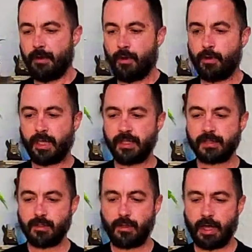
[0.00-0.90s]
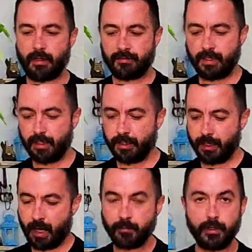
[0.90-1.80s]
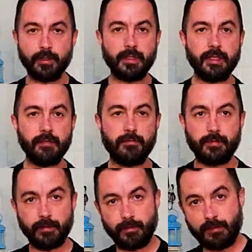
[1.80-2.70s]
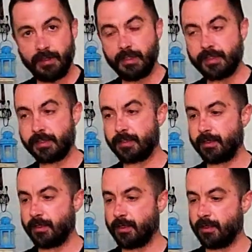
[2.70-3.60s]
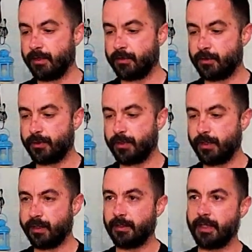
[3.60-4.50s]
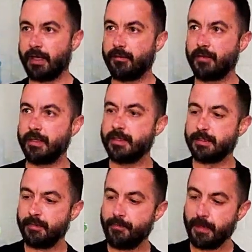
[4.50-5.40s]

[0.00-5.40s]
Okay, so I think I'm gonna leave this tree like this.